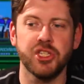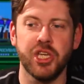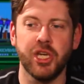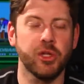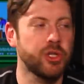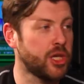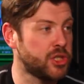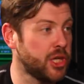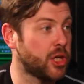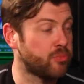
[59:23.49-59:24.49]
and she
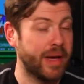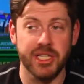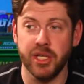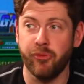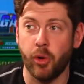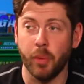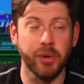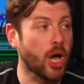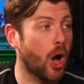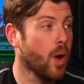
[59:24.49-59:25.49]
could she could basically grow up
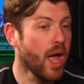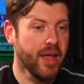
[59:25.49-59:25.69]
and go,